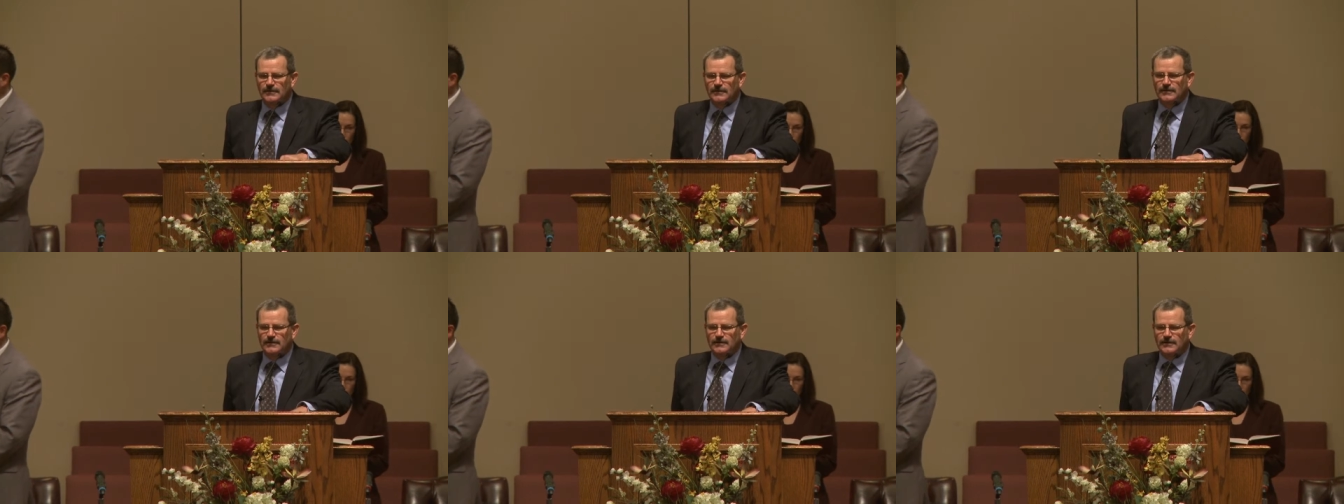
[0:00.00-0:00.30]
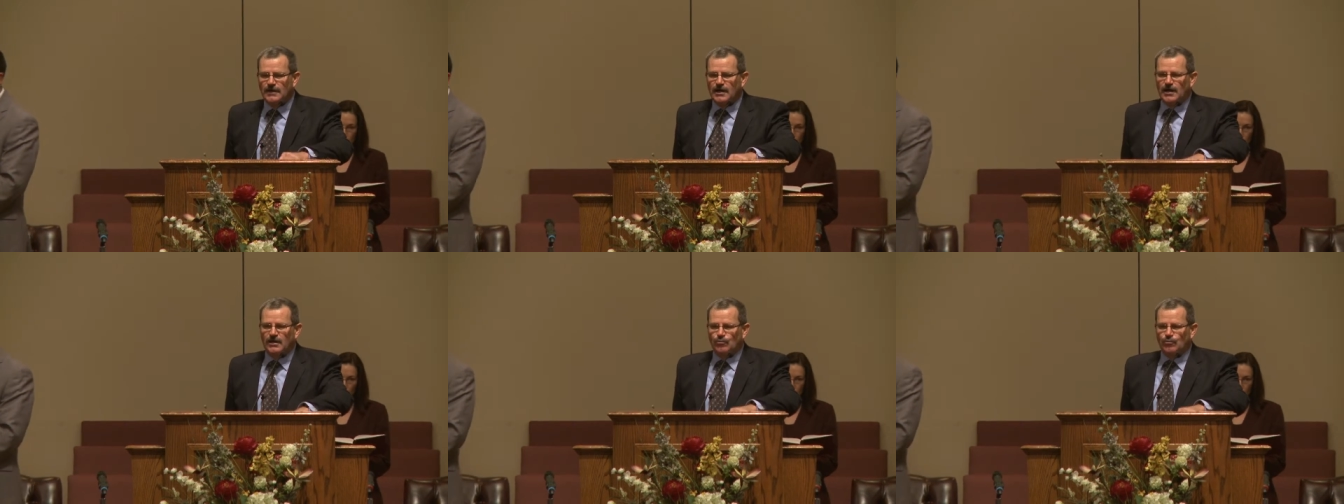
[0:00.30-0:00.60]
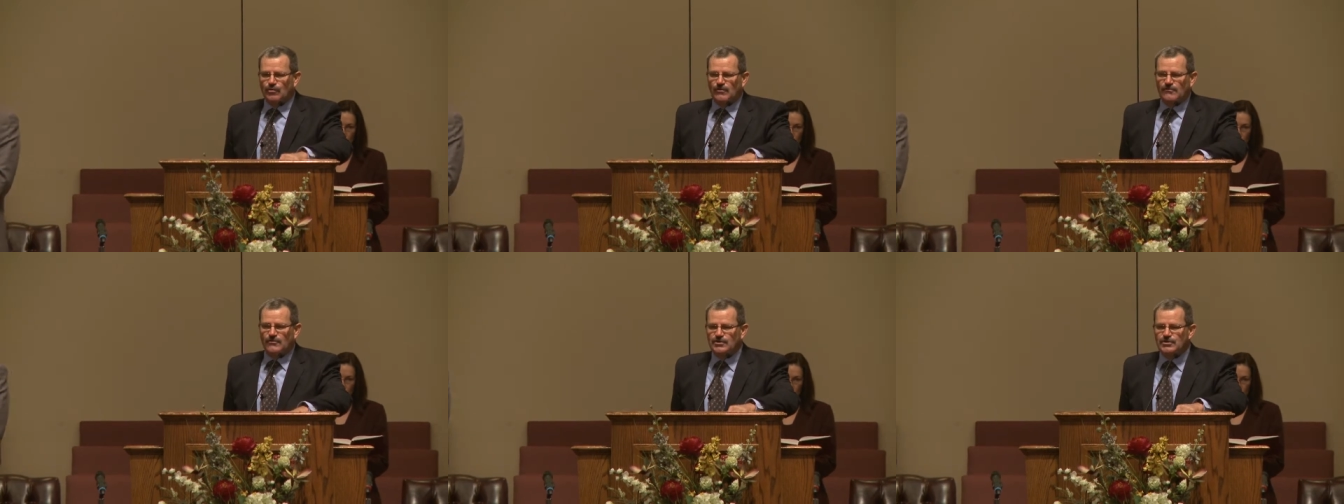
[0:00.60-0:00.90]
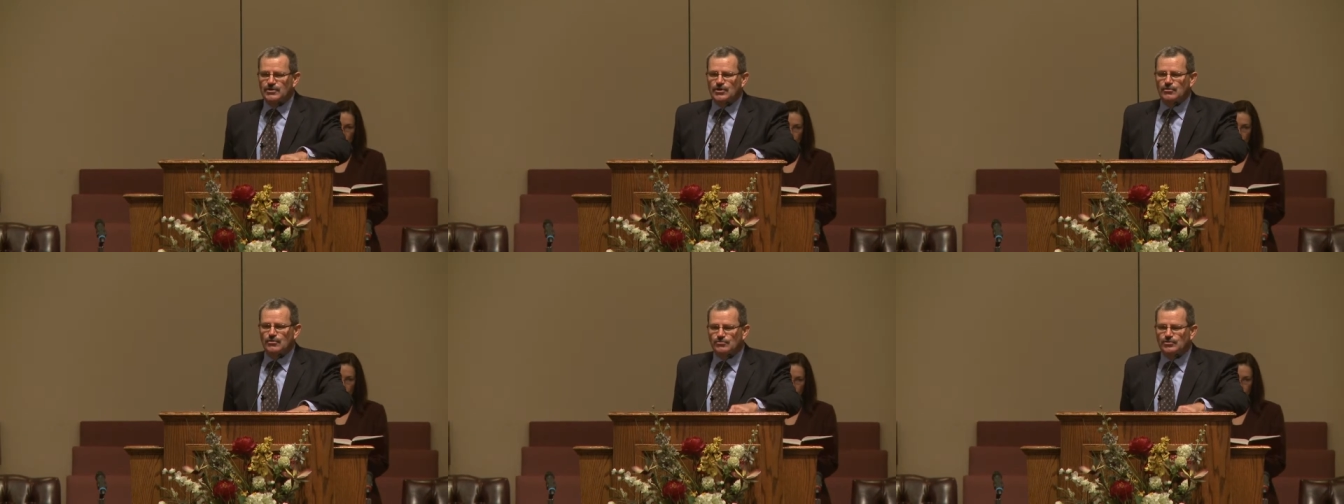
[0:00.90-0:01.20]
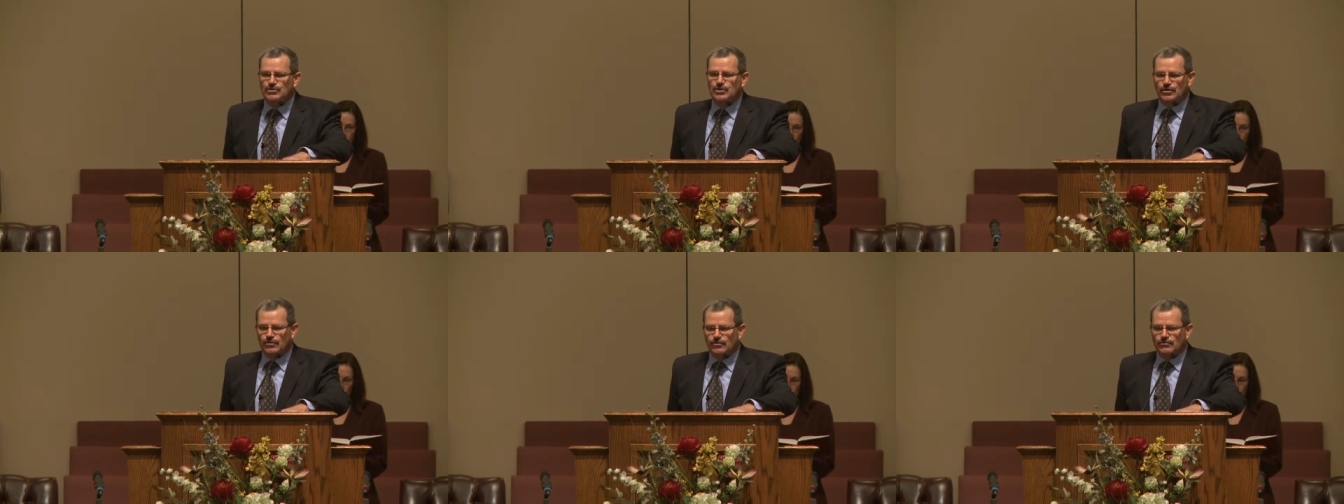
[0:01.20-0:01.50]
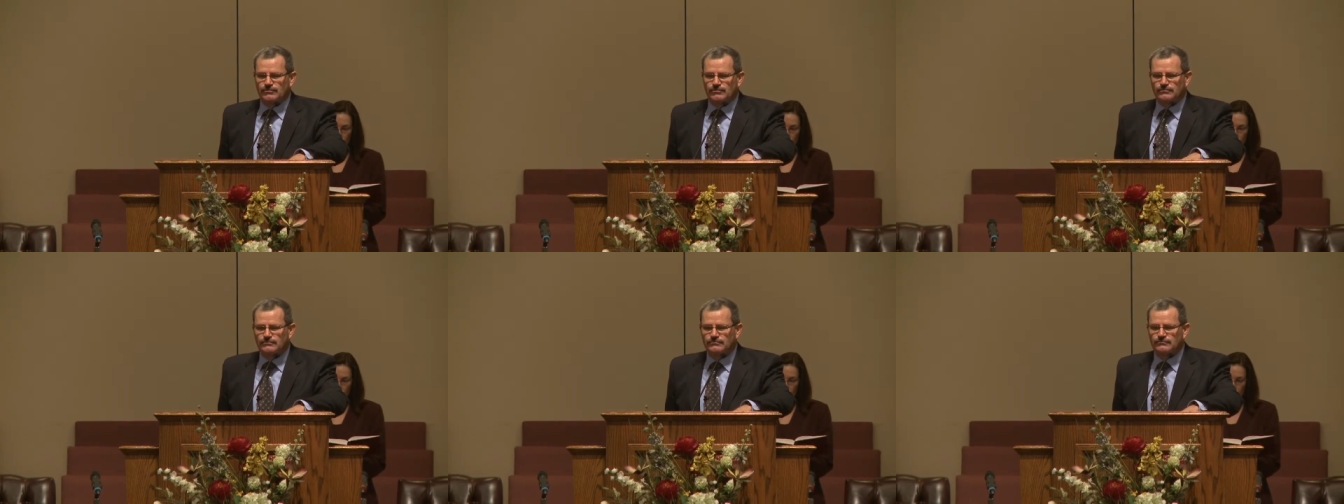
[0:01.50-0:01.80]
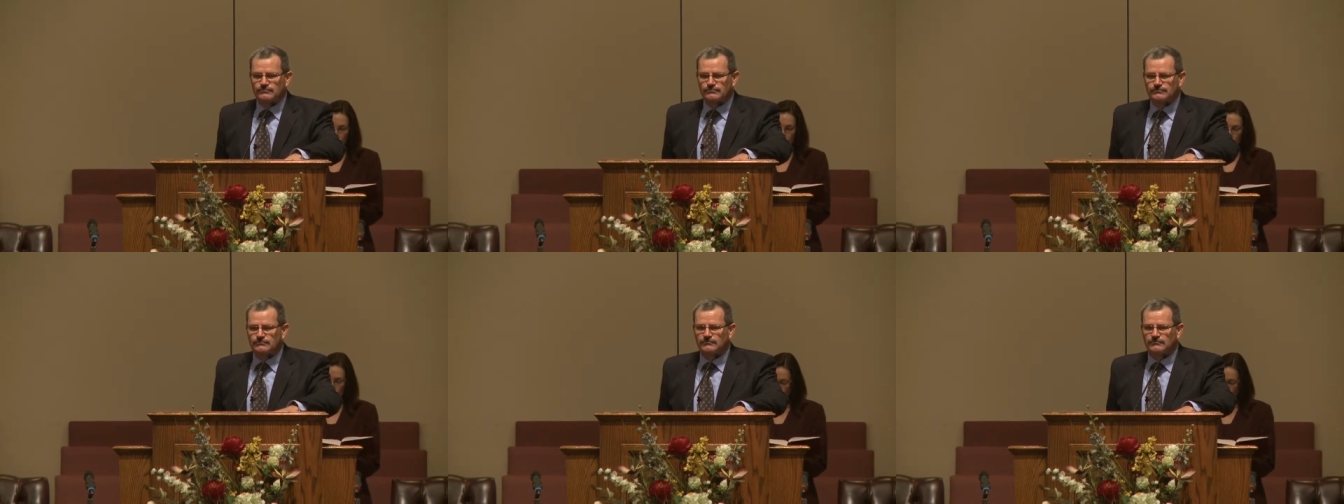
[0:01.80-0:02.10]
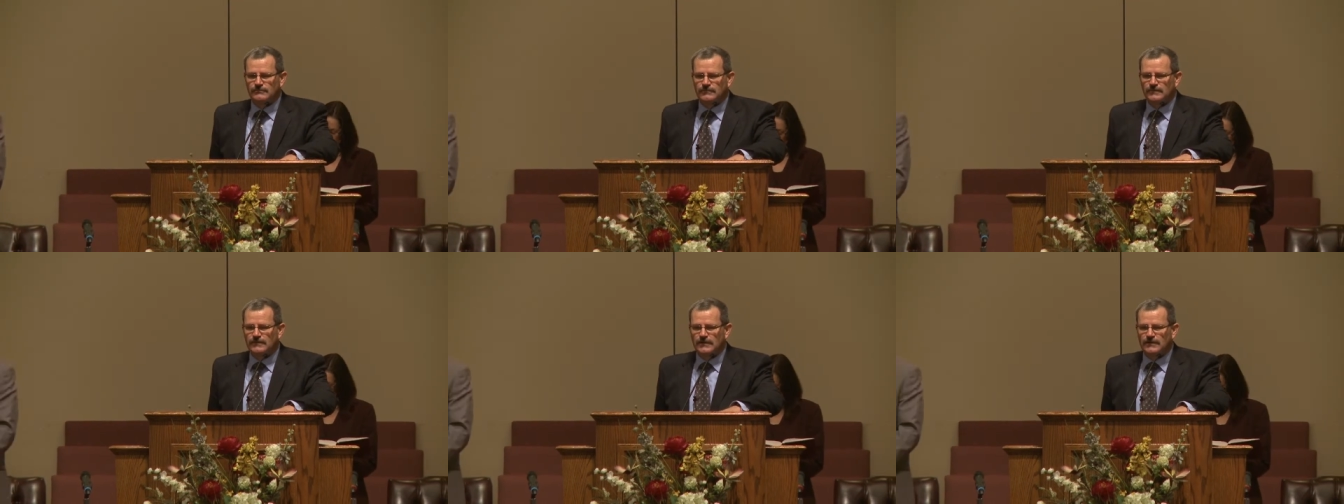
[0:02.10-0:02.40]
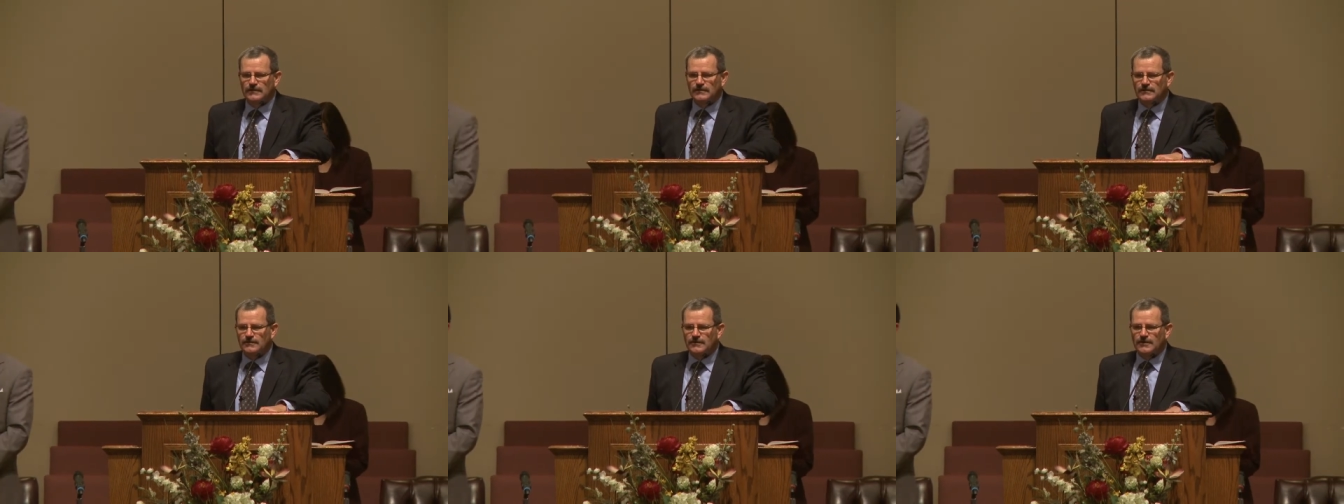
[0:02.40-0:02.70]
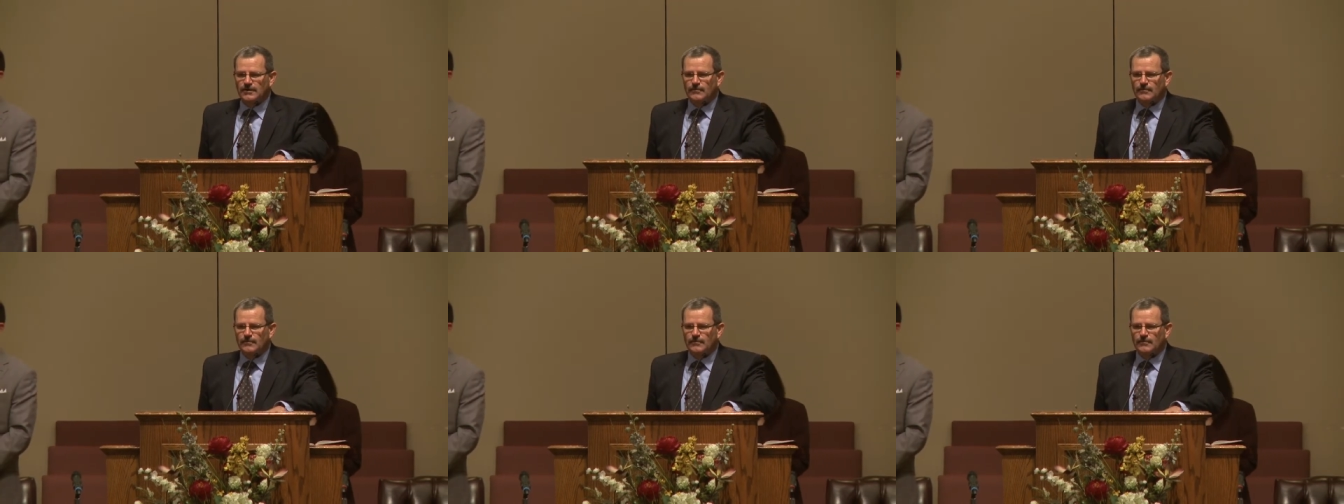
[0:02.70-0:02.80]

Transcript: God wants to use you. Come